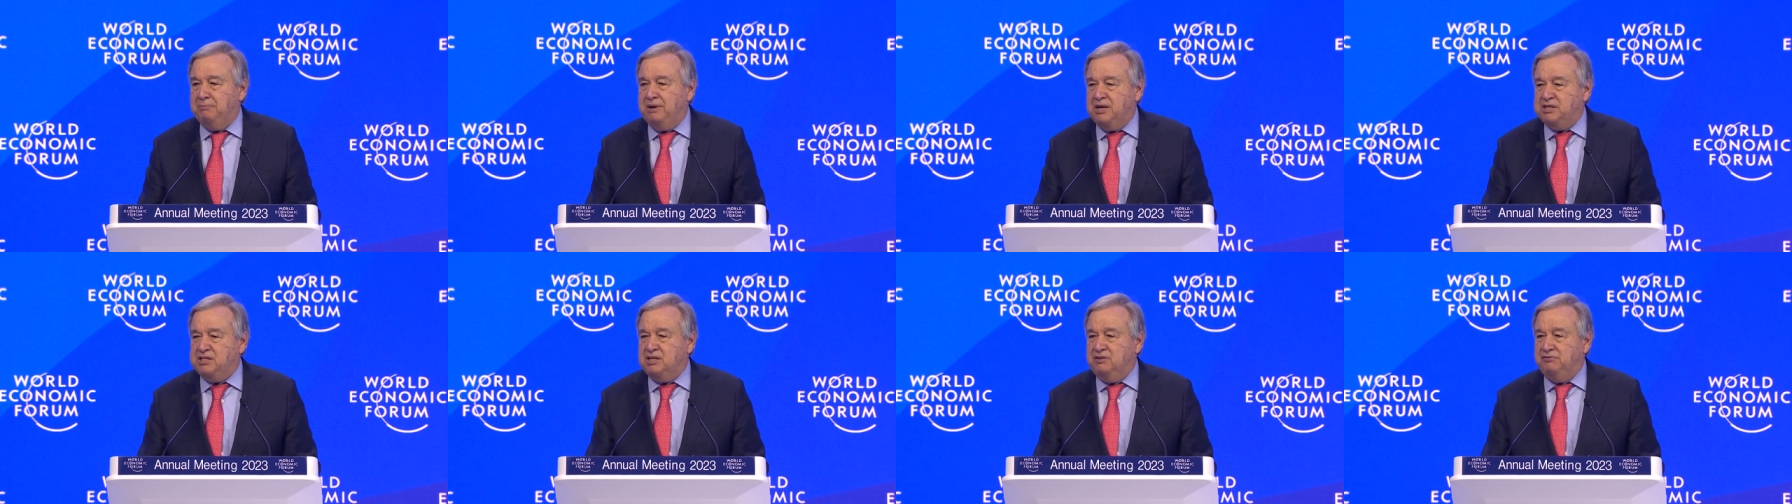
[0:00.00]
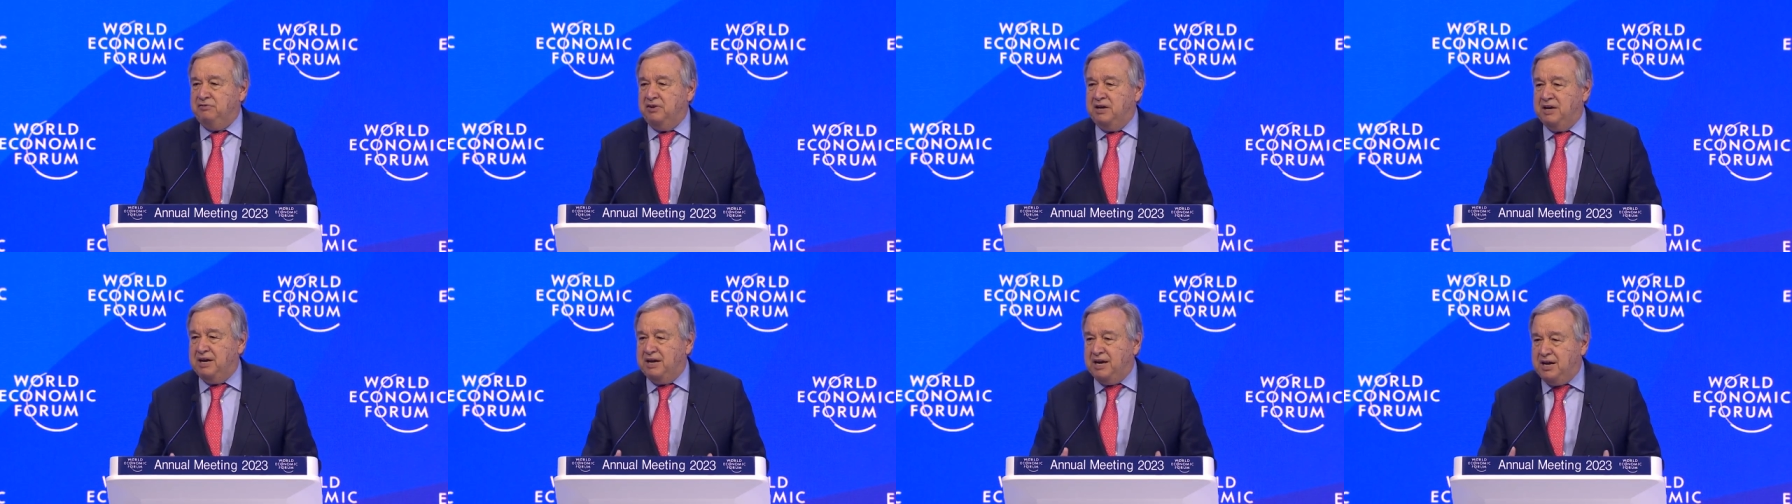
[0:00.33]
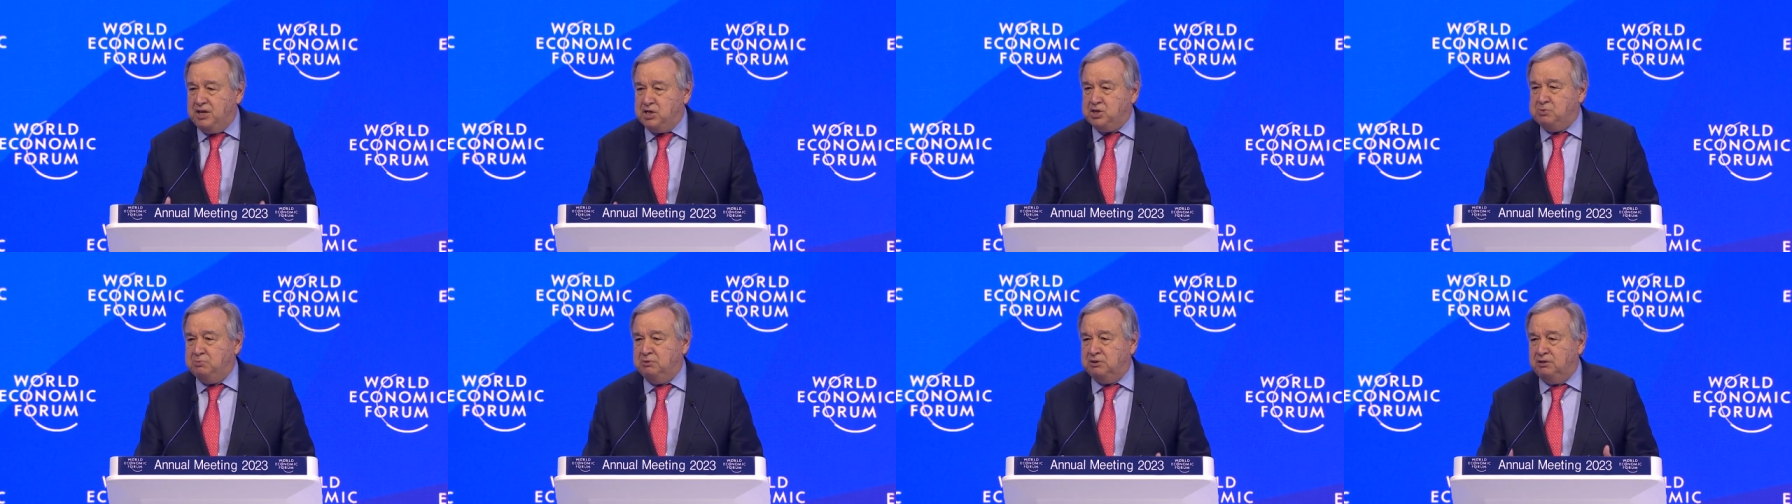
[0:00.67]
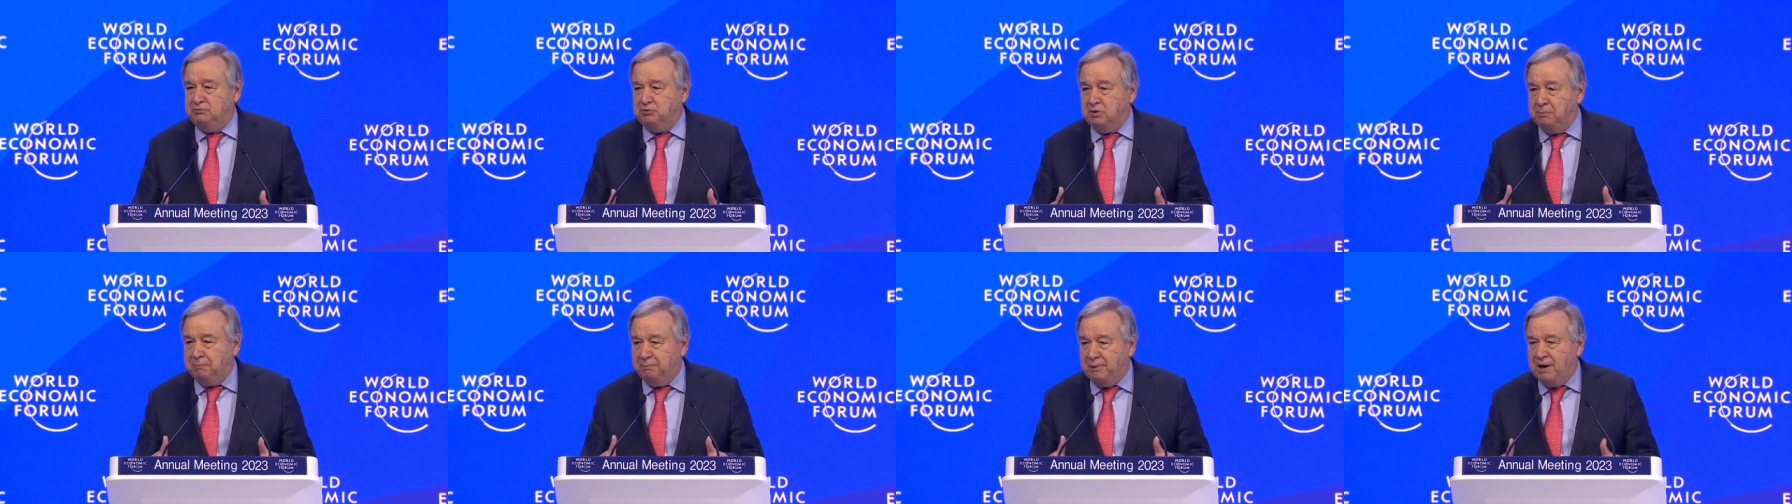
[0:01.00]
massive engagement
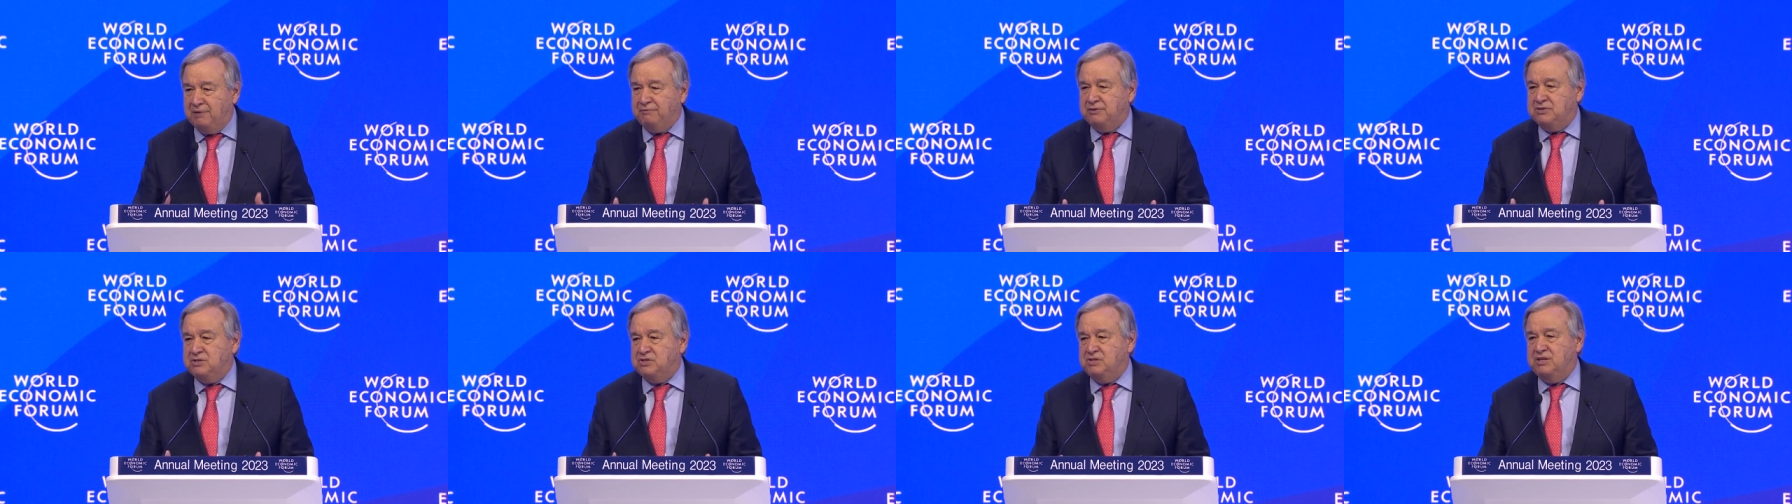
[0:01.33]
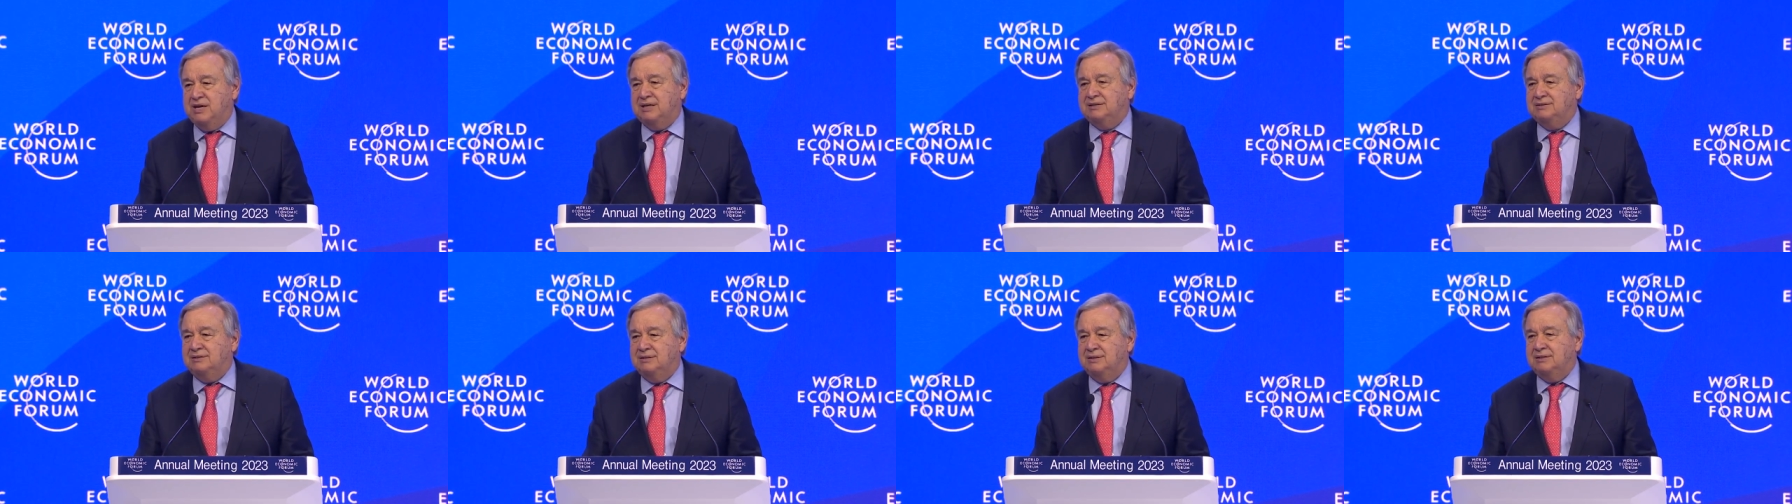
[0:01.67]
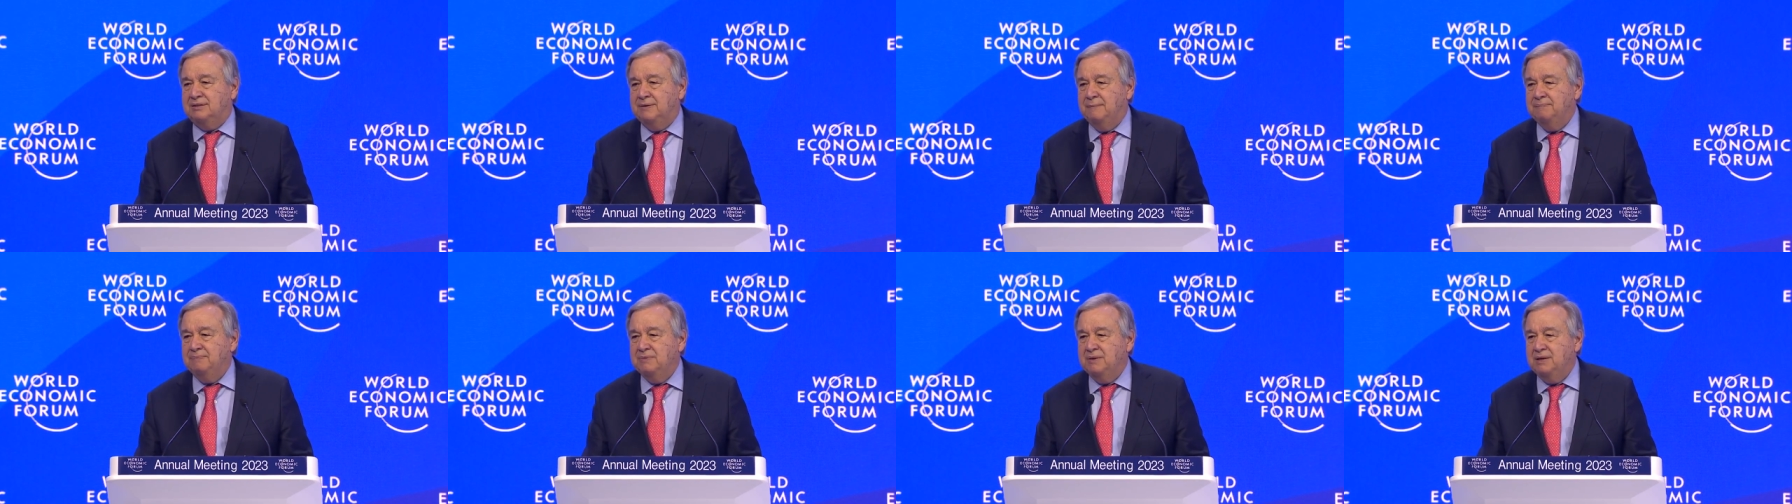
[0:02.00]
of the private sector,